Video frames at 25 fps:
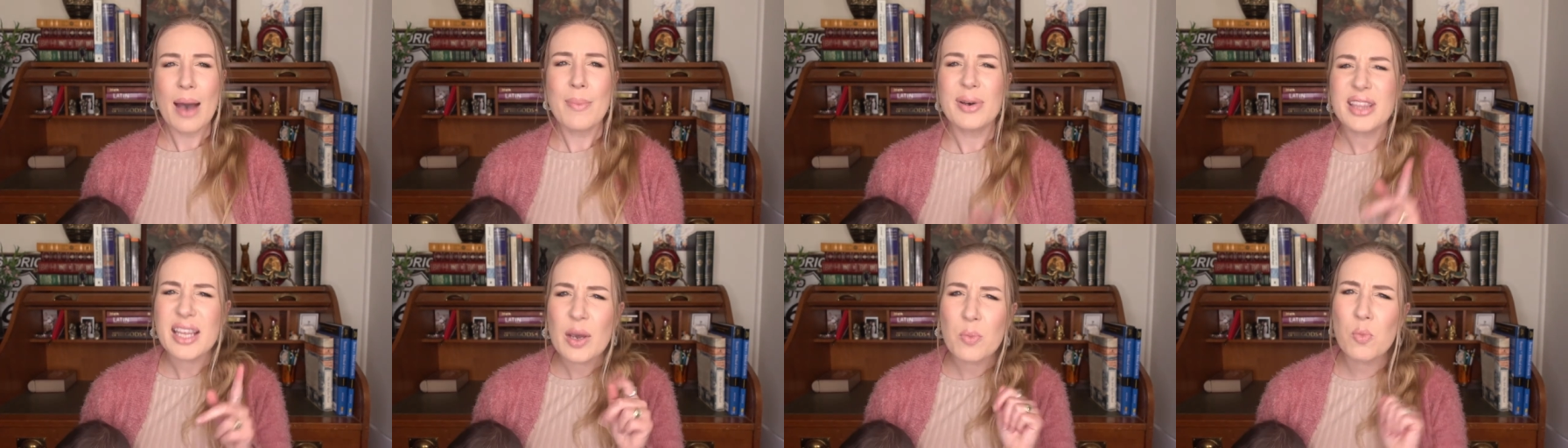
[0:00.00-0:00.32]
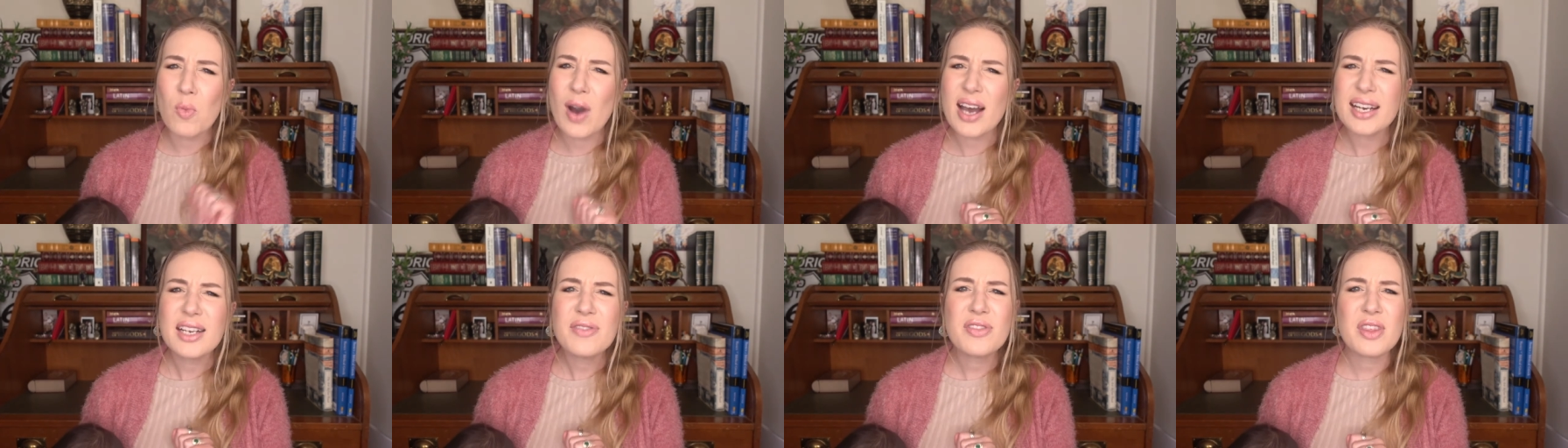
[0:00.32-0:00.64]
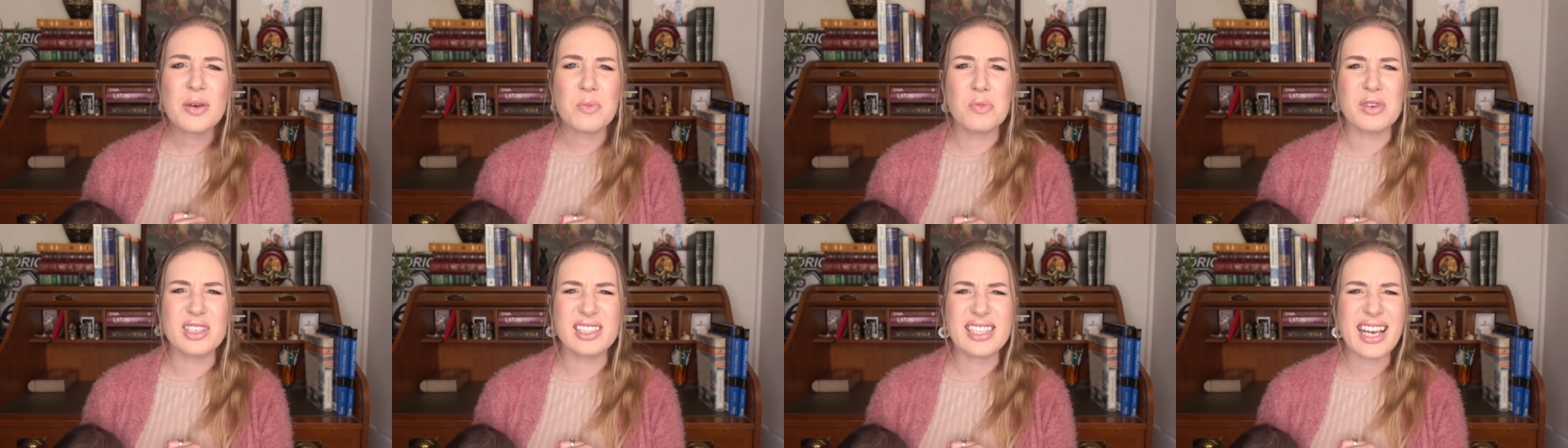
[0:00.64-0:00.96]
But then one of
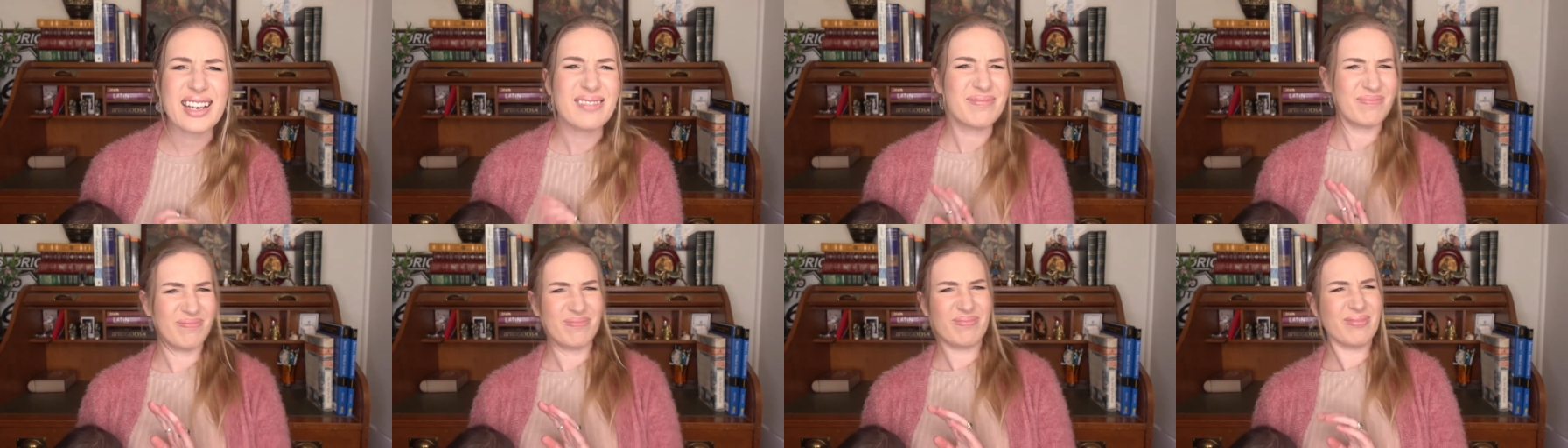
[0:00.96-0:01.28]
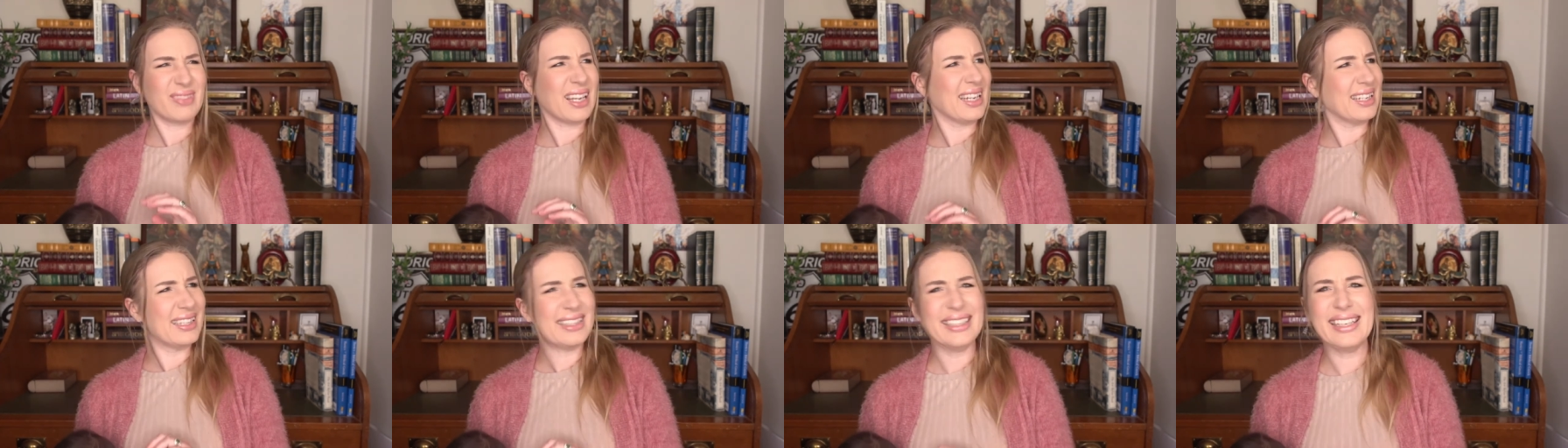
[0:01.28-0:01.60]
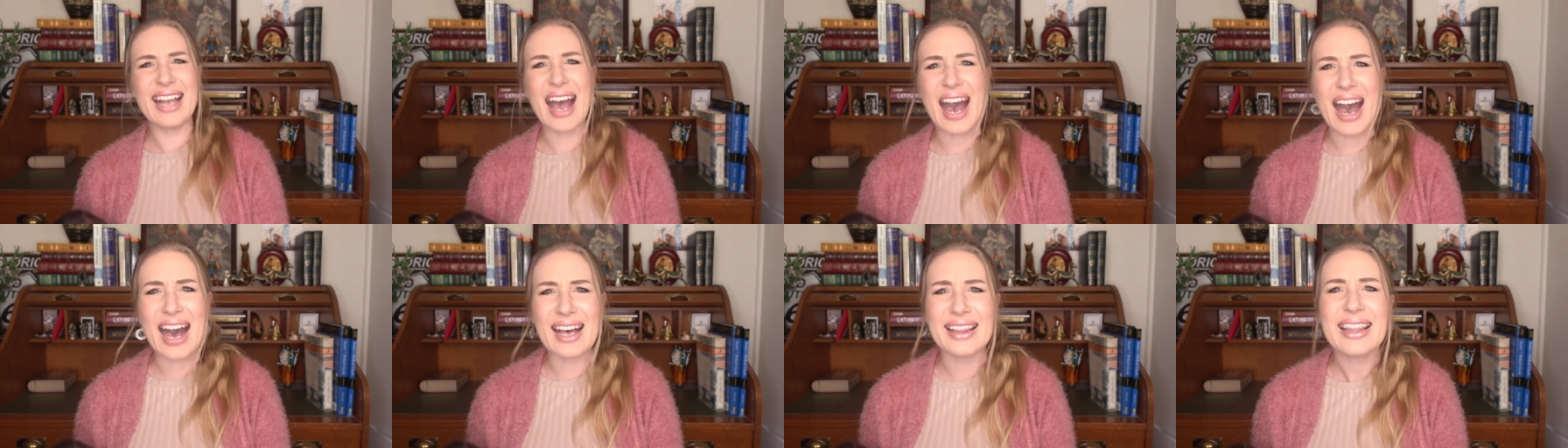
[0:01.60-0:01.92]
them was like,
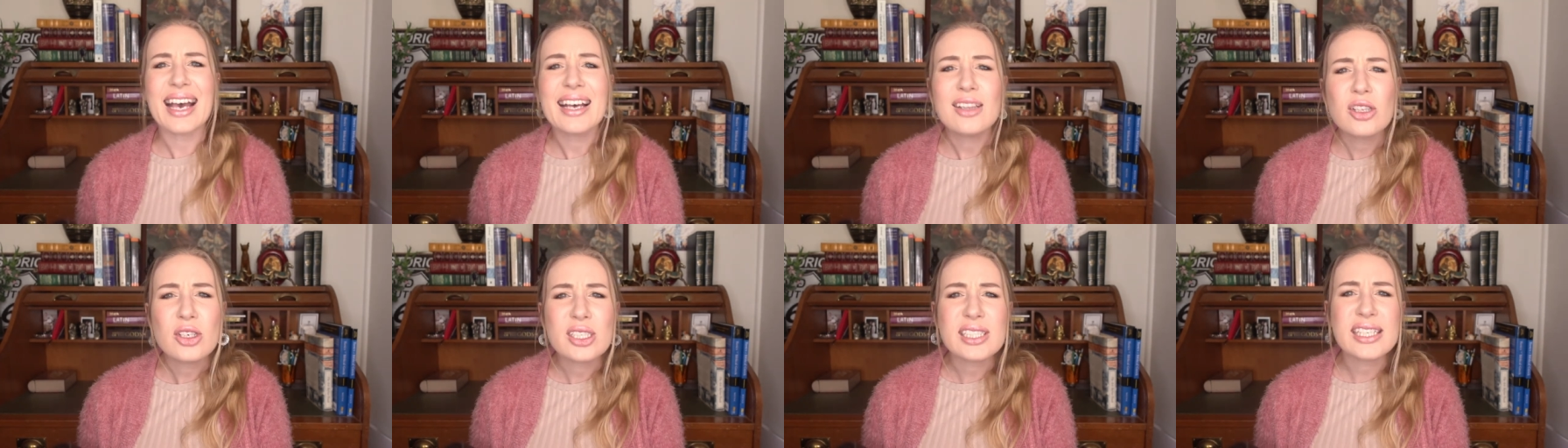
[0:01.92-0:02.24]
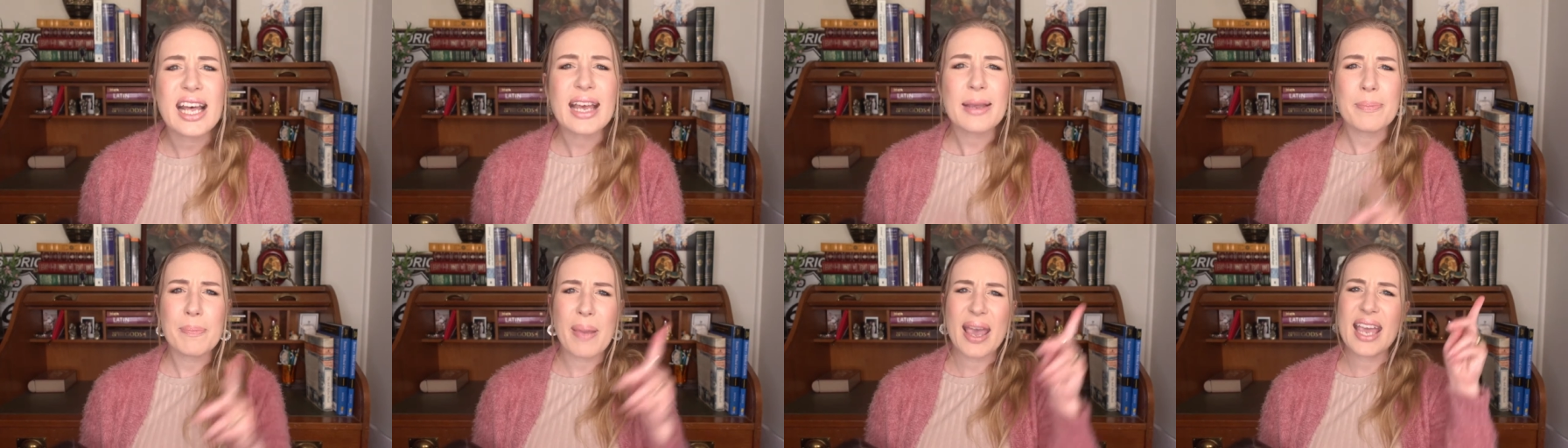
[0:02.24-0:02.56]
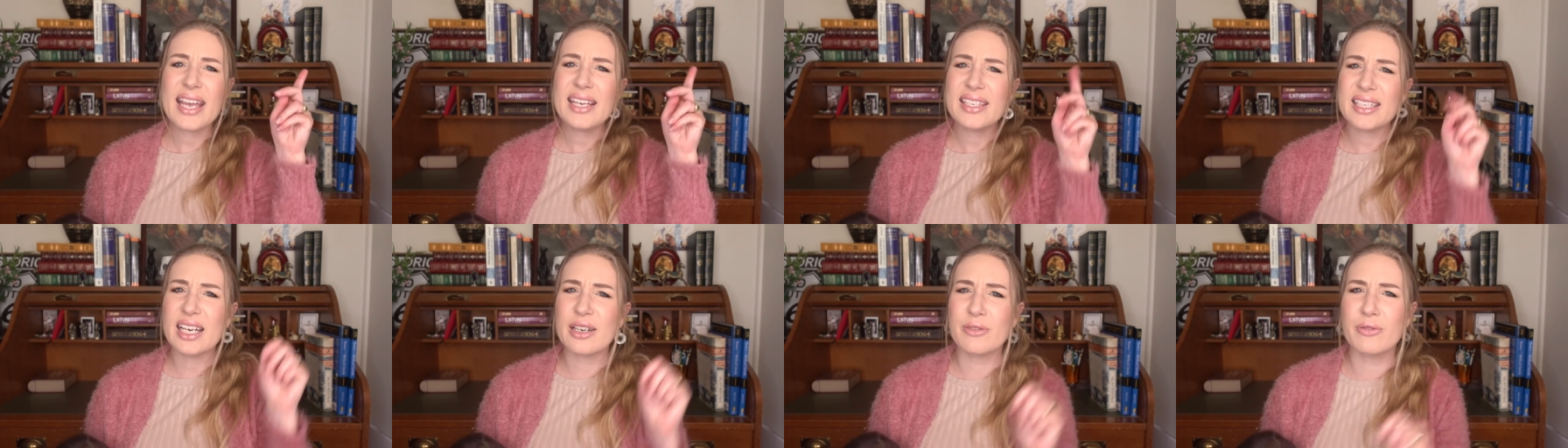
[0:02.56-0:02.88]
Nah, that looks like
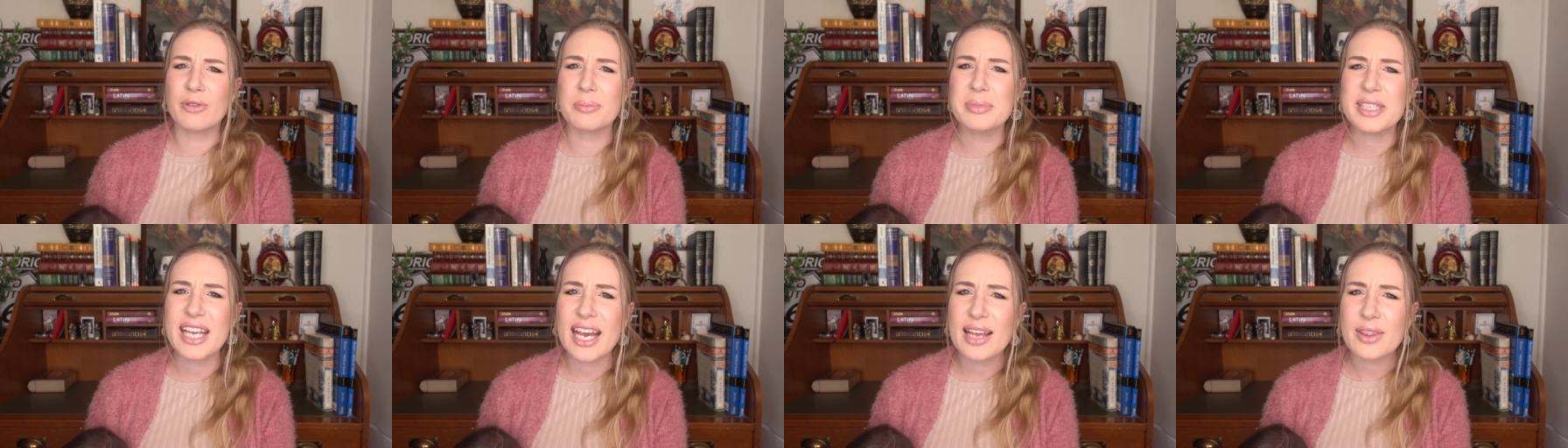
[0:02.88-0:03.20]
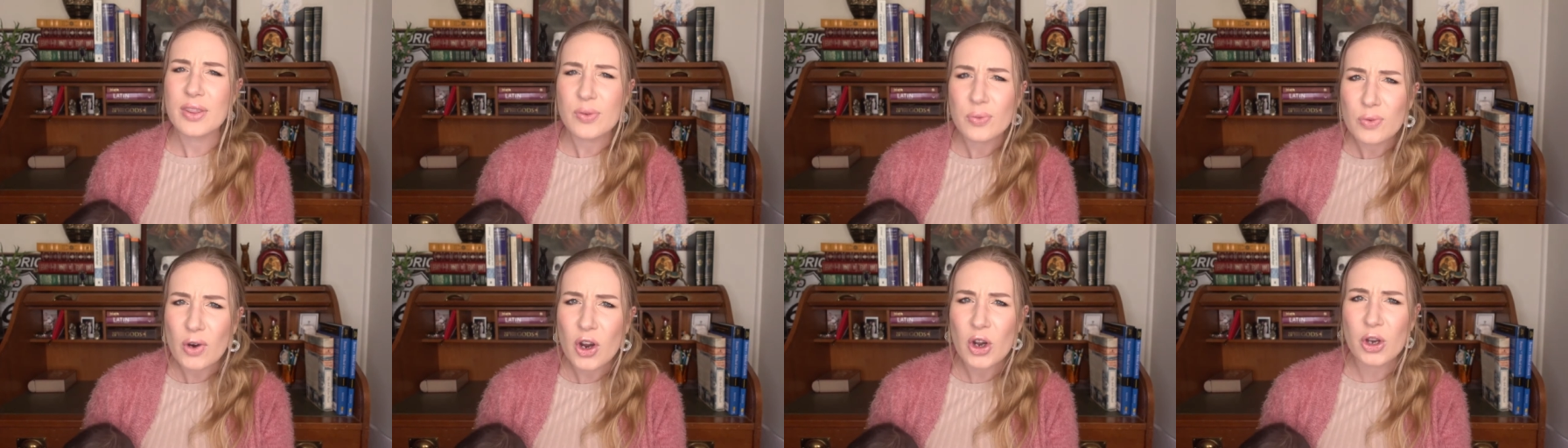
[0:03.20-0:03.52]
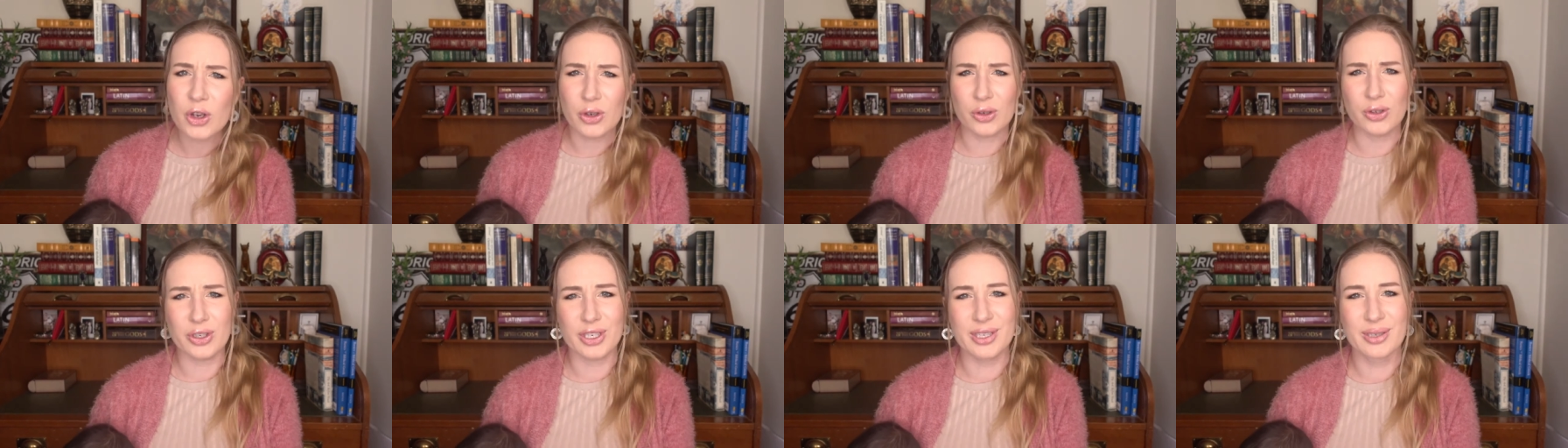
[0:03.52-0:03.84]
Peter from down the
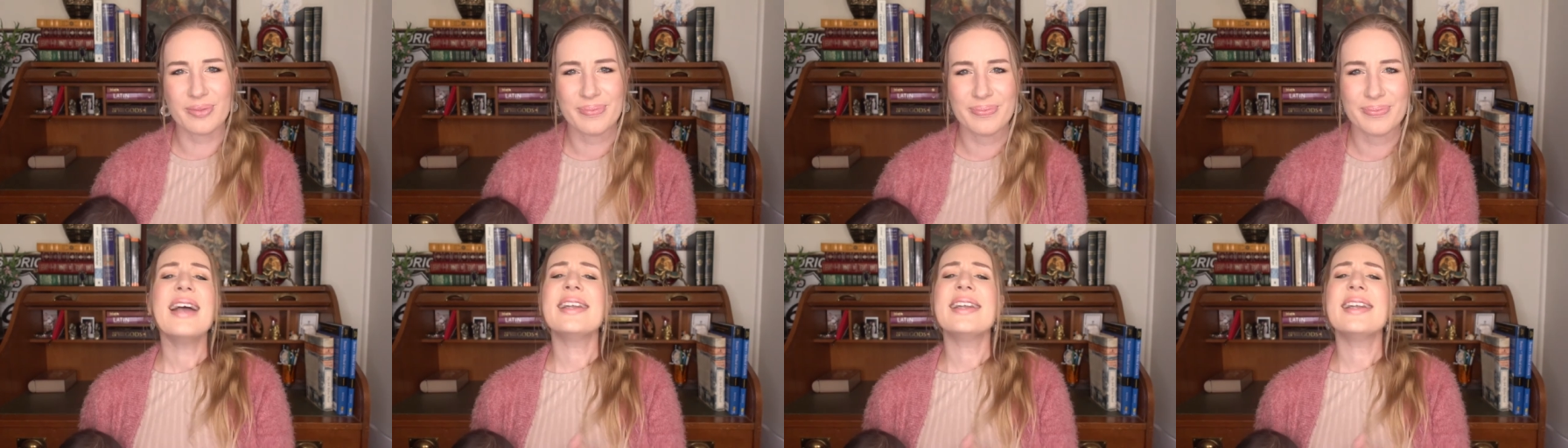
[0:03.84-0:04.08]
road.